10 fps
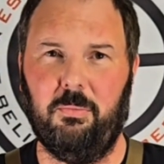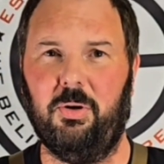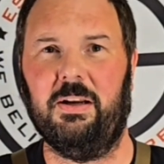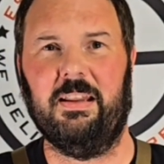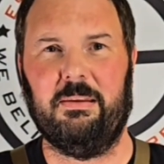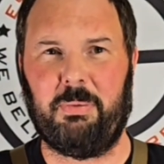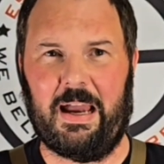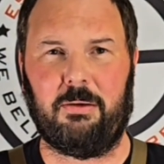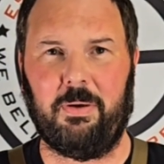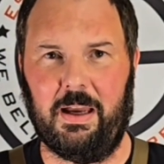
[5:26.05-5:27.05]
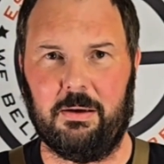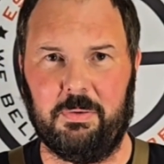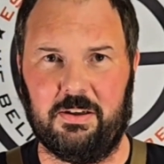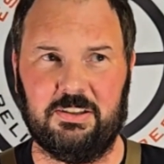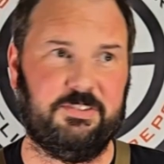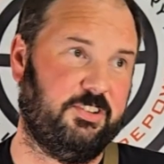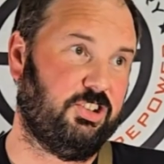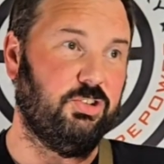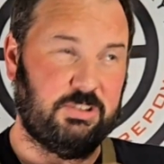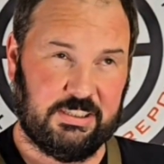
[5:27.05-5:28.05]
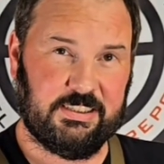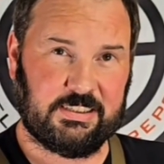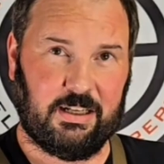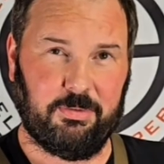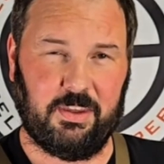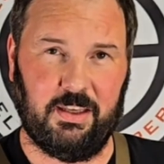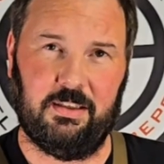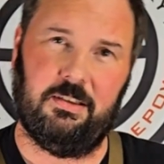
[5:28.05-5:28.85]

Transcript: put it in the backpack, because if you do see something,